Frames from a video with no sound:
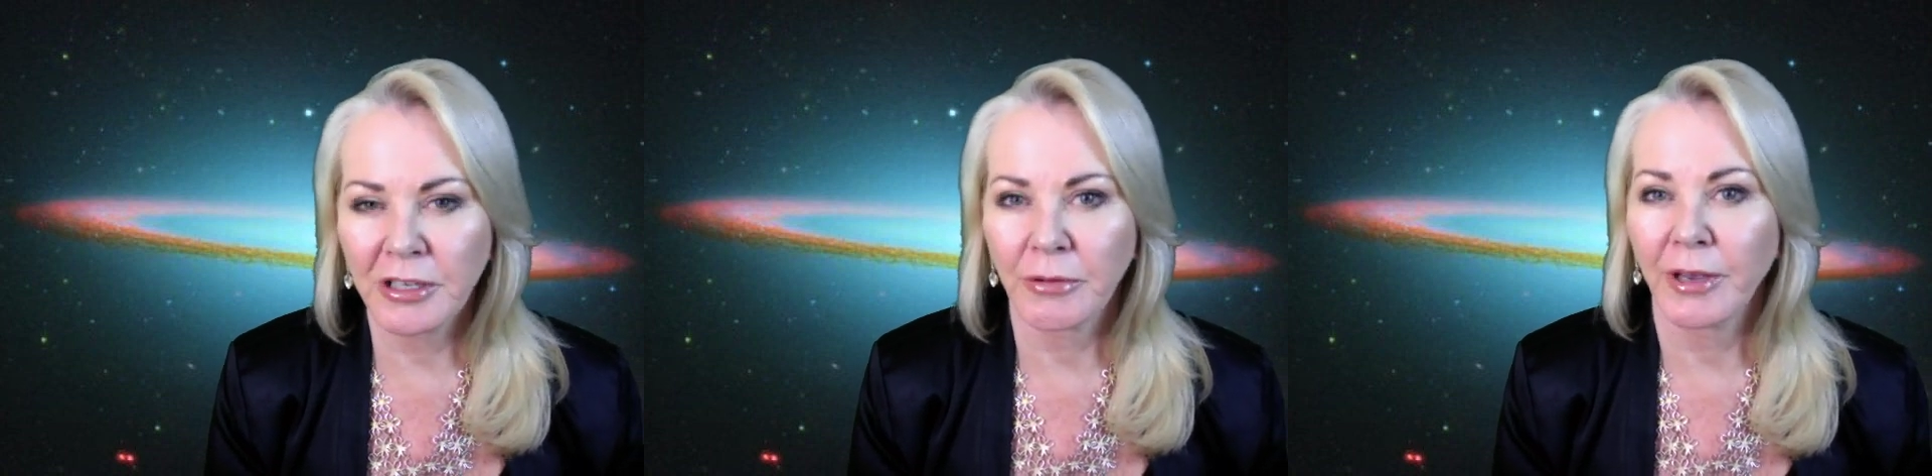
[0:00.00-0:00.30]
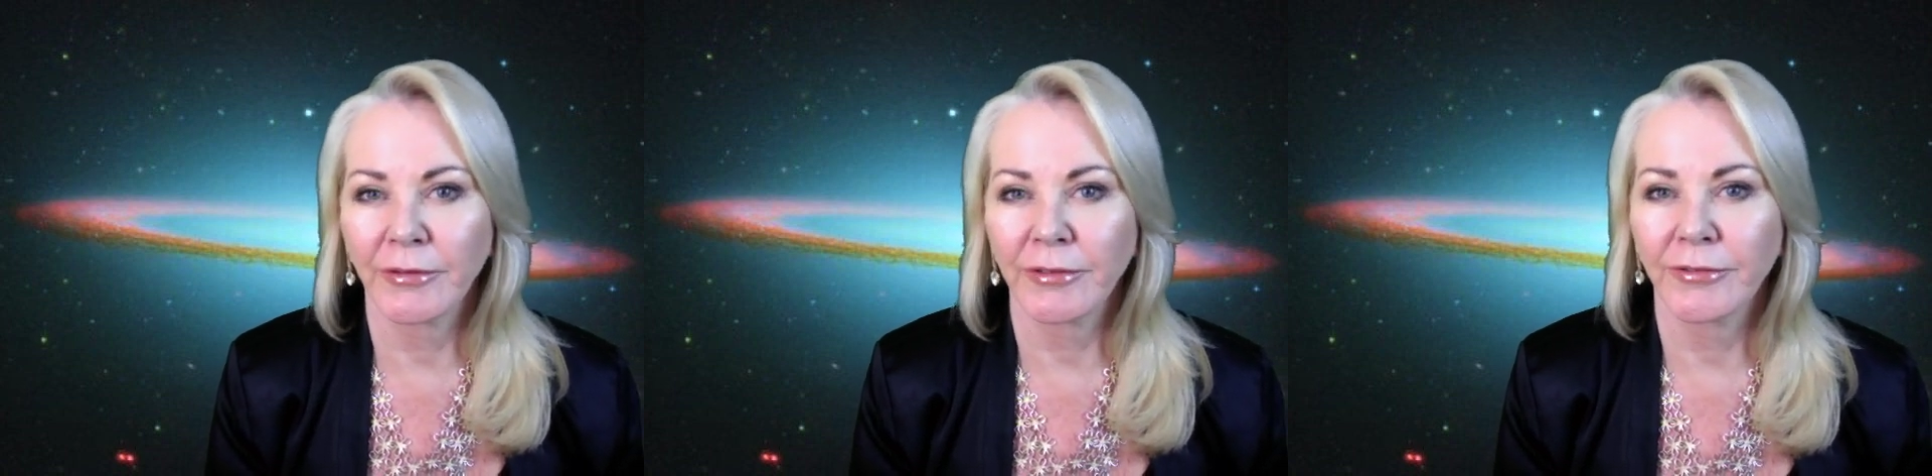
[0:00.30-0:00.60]
so
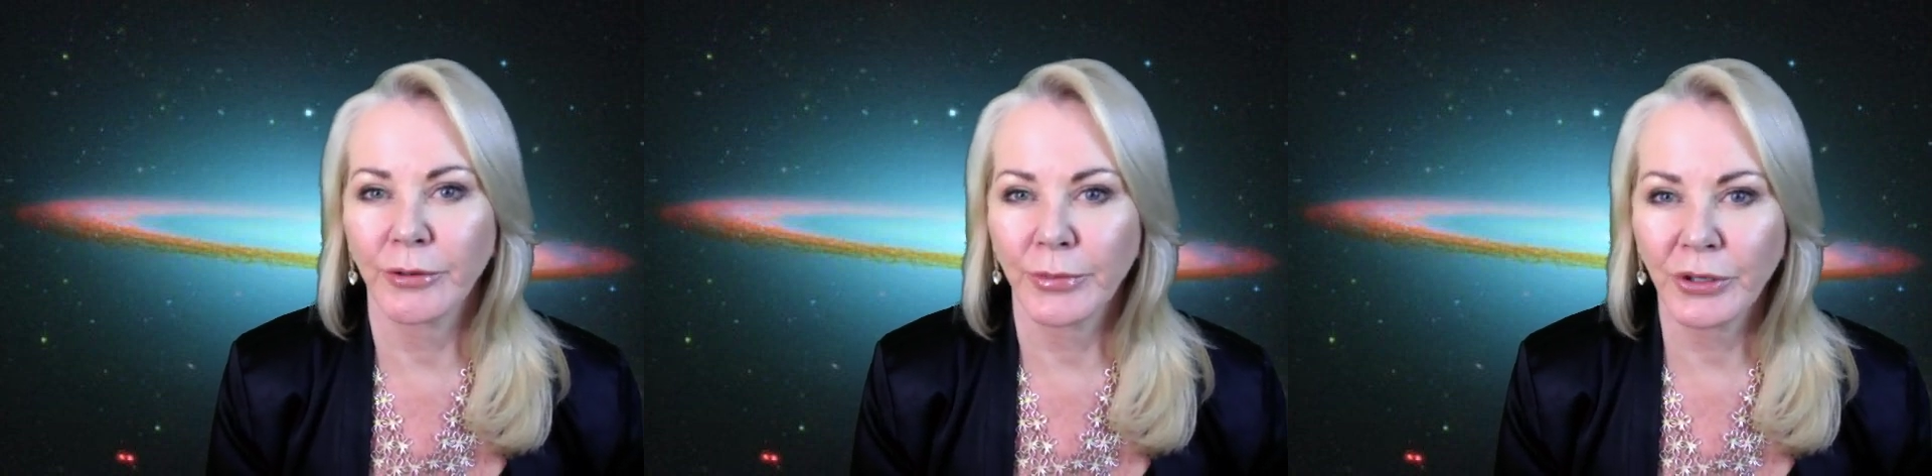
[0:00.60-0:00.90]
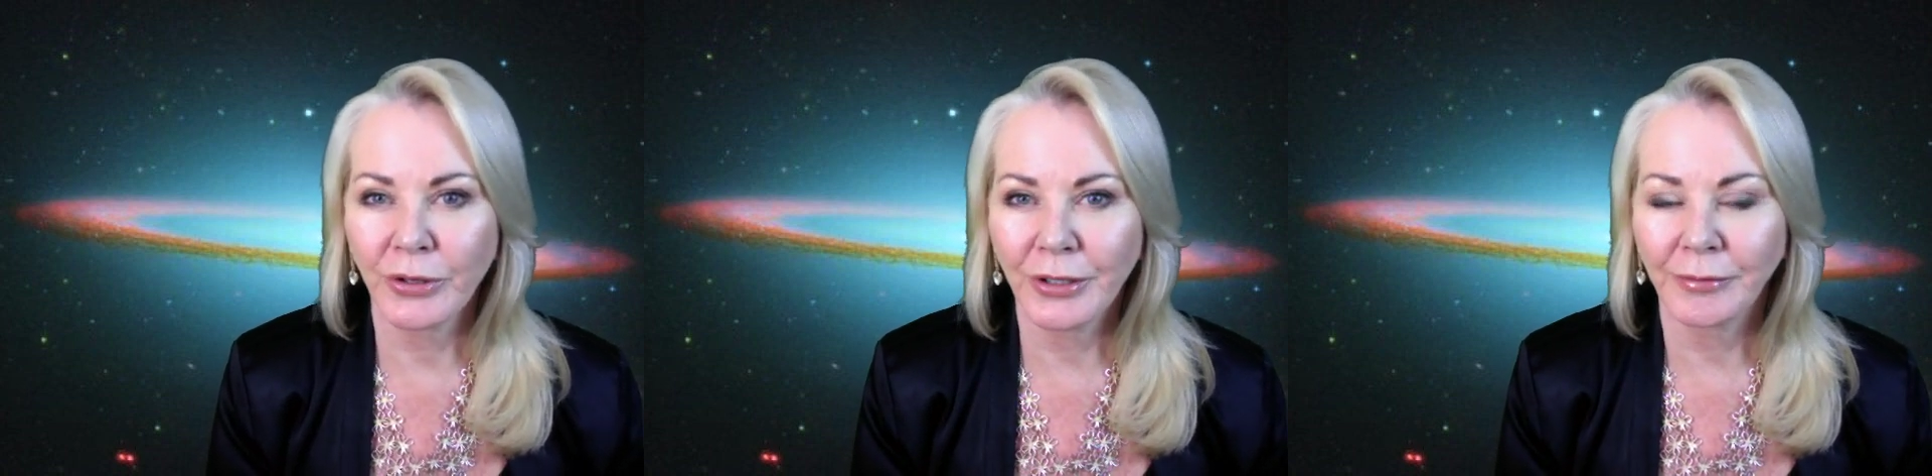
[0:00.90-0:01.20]
we have a full
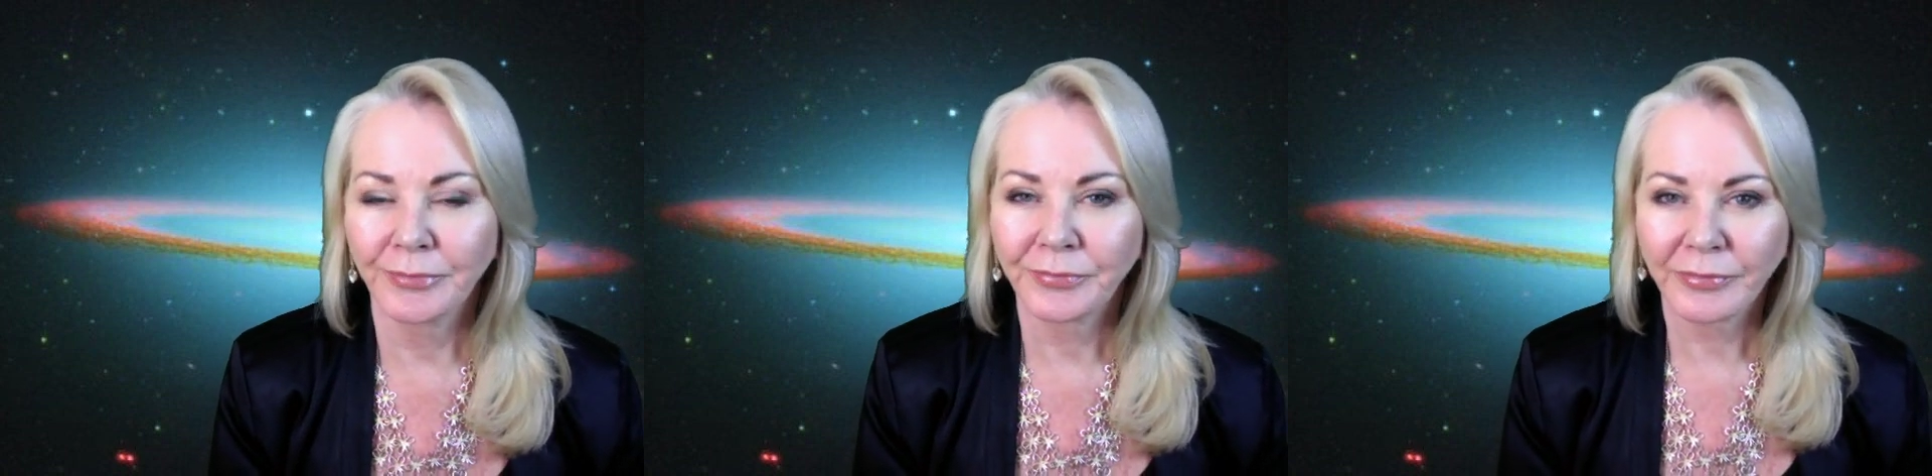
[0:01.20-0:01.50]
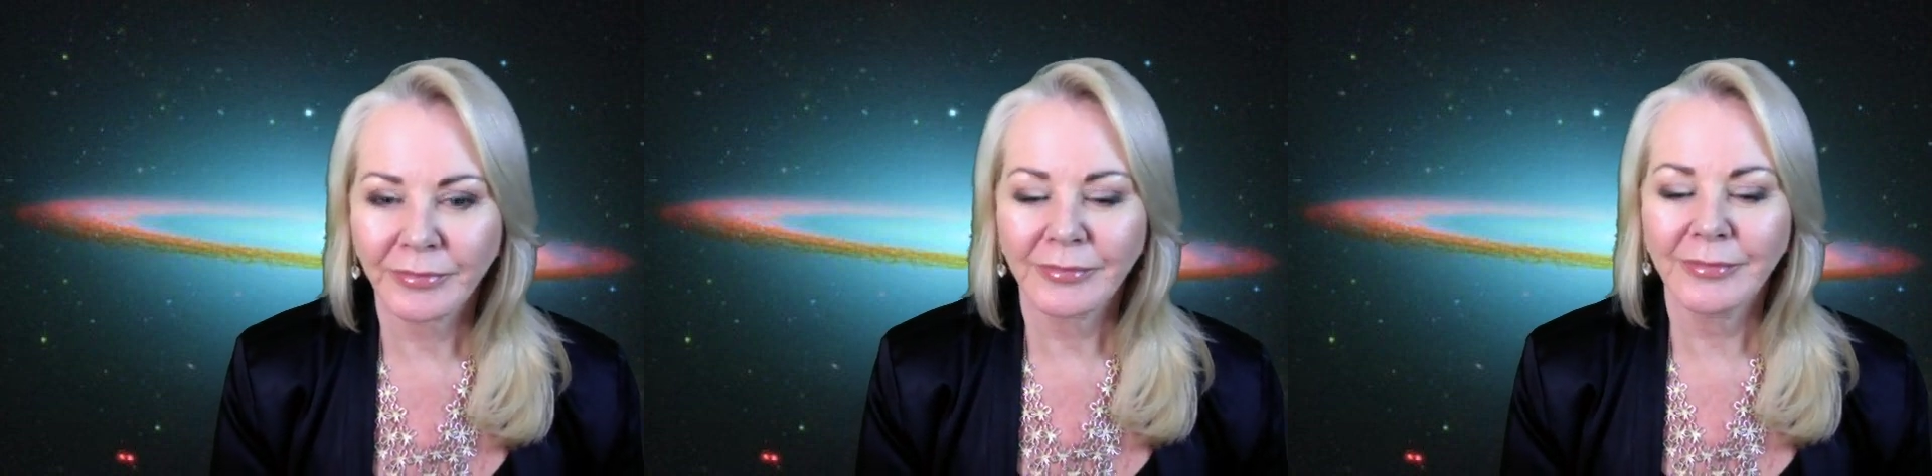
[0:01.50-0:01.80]
Moon
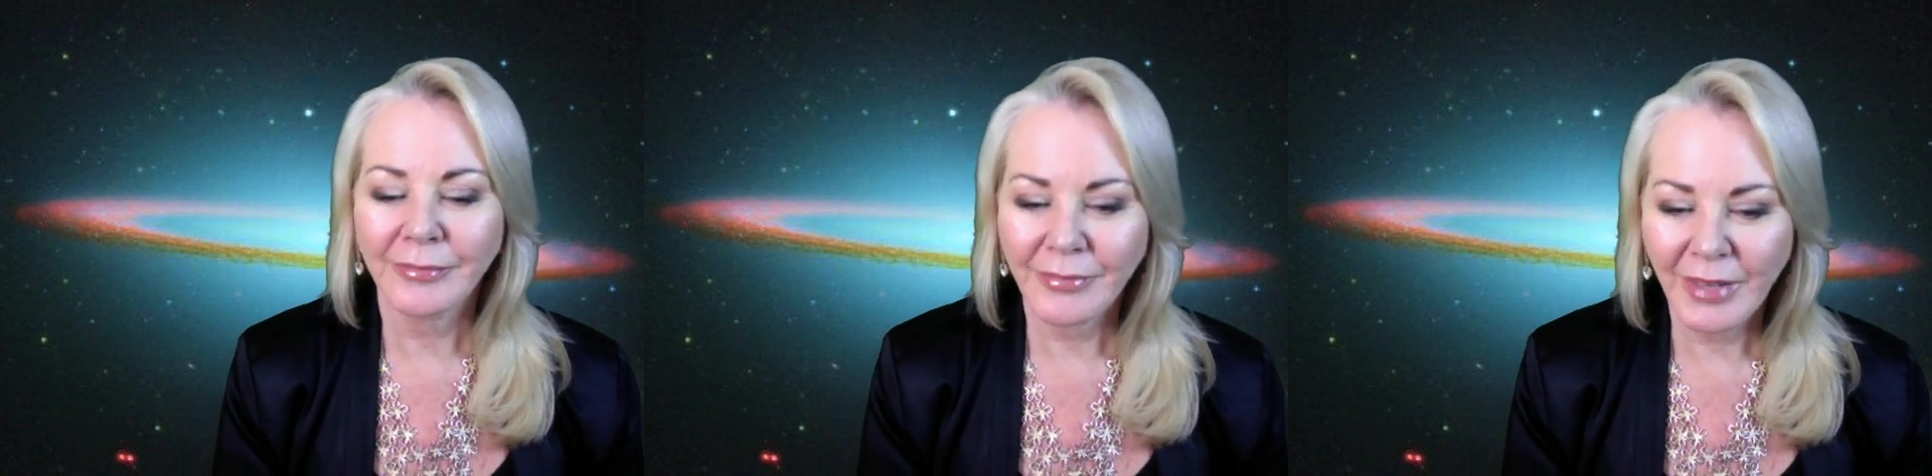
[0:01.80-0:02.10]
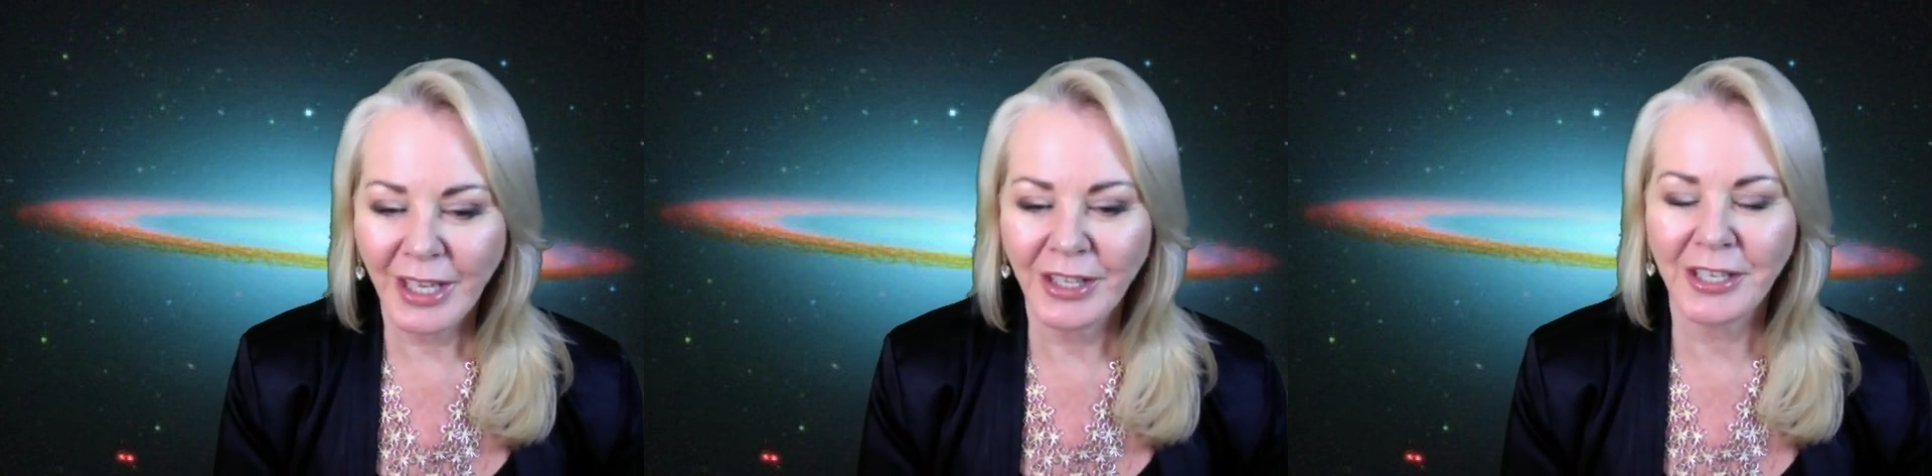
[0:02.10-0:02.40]

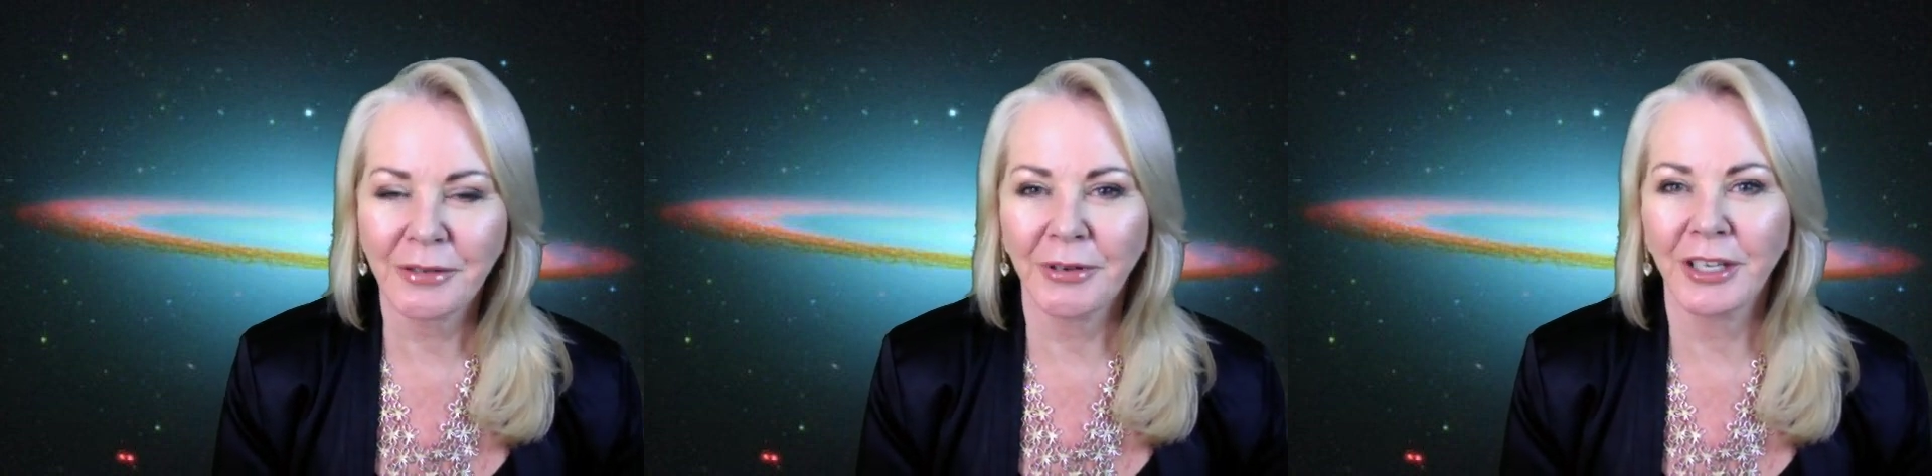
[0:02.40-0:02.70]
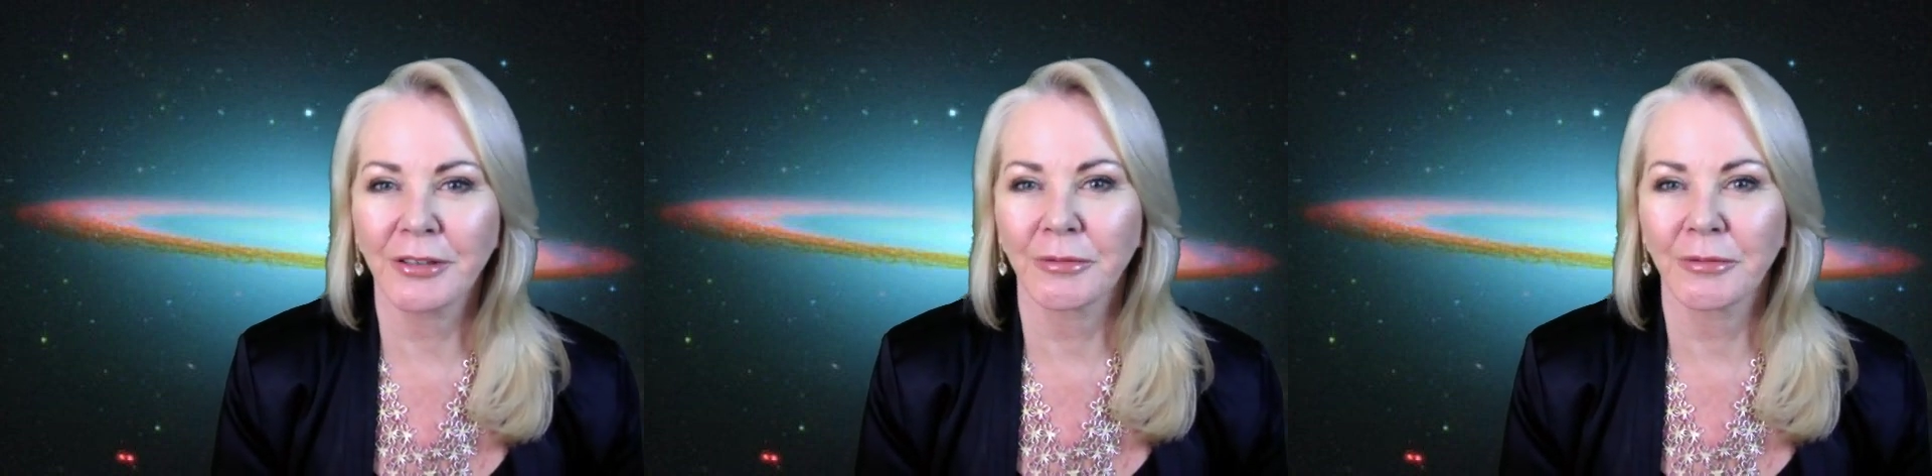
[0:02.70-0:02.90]
this week.